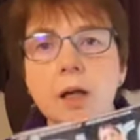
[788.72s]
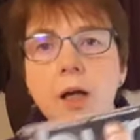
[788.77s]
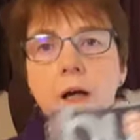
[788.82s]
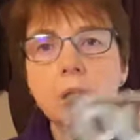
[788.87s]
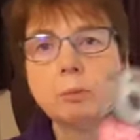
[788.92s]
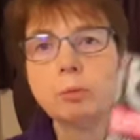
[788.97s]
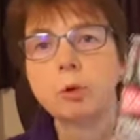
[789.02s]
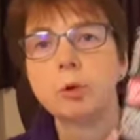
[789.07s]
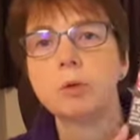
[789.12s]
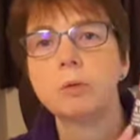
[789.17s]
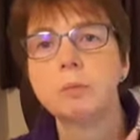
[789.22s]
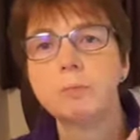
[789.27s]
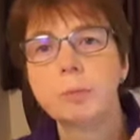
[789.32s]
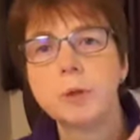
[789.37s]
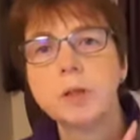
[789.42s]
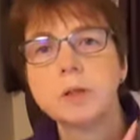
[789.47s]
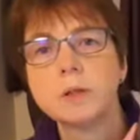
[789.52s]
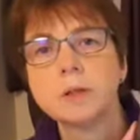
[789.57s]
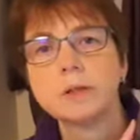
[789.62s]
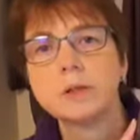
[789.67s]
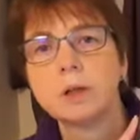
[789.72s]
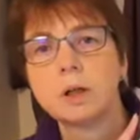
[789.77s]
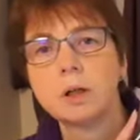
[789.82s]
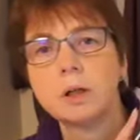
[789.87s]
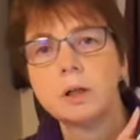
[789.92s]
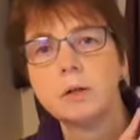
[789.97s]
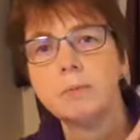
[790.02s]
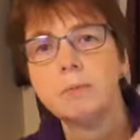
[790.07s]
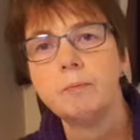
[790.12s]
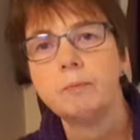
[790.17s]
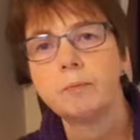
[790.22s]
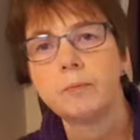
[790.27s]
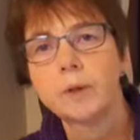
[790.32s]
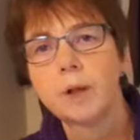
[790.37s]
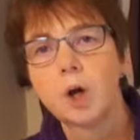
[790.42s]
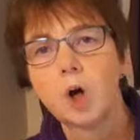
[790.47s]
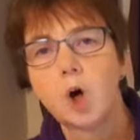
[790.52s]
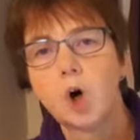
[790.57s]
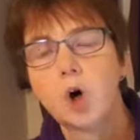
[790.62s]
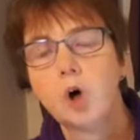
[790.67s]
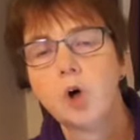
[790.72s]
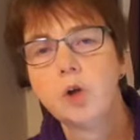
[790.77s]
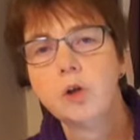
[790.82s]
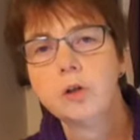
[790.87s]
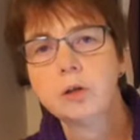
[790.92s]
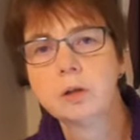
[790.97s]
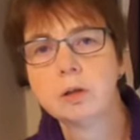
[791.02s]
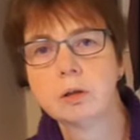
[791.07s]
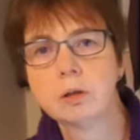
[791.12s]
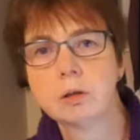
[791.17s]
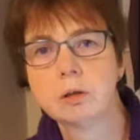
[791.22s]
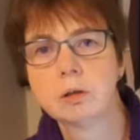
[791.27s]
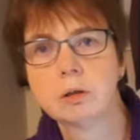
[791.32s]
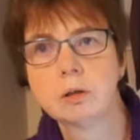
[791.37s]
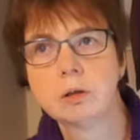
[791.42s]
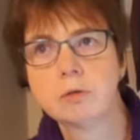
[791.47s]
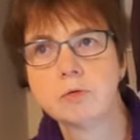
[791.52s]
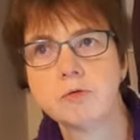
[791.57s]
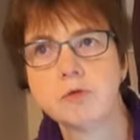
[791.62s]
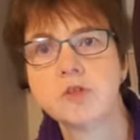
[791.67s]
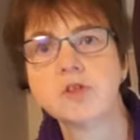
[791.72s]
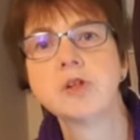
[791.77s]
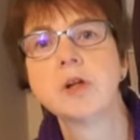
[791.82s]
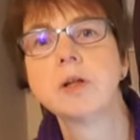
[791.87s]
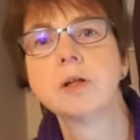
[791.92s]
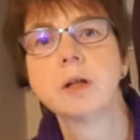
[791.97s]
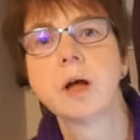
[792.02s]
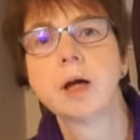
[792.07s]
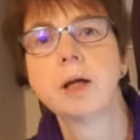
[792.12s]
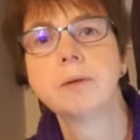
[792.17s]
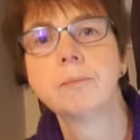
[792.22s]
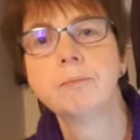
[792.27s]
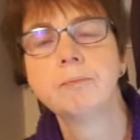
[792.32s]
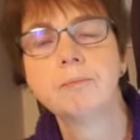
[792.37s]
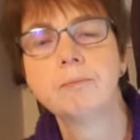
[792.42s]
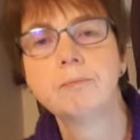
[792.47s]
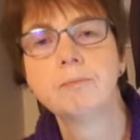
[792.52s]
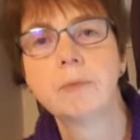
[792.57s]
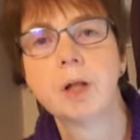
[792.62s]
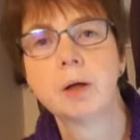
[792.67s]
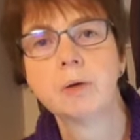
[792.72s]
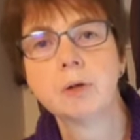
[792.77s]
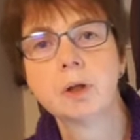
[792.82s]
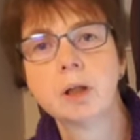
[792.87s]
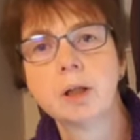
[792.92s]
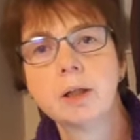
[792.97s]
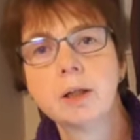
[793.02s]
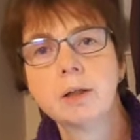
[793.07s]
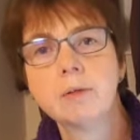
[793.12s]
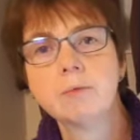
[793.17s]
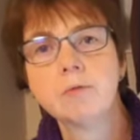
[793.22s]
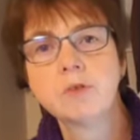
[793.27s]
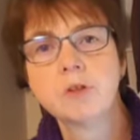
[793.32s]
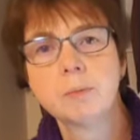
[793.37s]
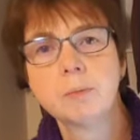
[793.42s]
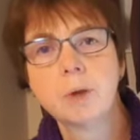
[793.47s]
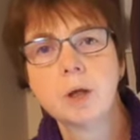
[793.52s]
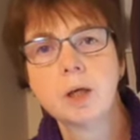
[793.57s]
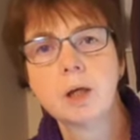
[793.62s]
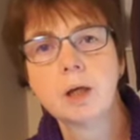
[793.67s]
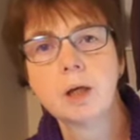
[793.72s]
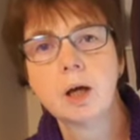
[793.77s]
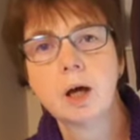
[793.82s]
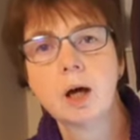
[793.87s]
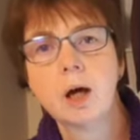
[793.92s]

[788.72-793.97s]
I bought Burda style on Sunday locally to me.